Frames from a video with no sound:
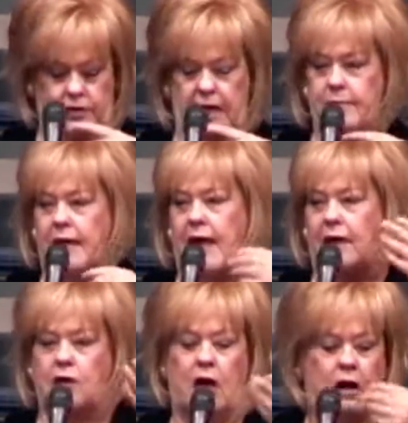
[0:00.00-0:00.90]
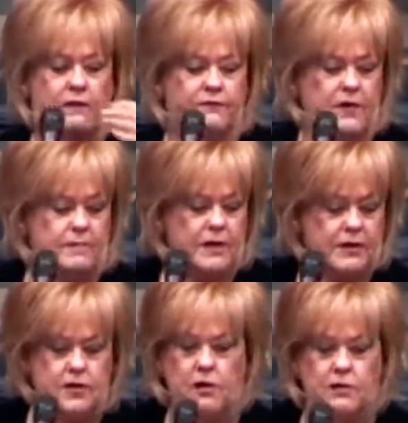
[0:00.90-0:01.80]
Debbie got a call from a
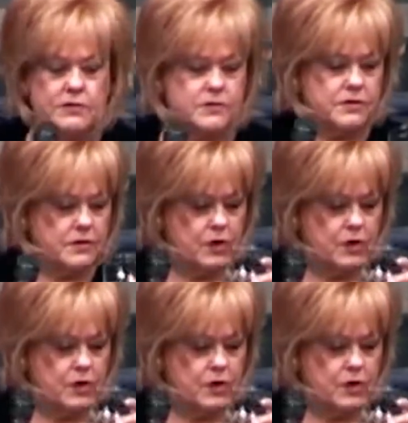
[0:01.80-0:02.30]
nurse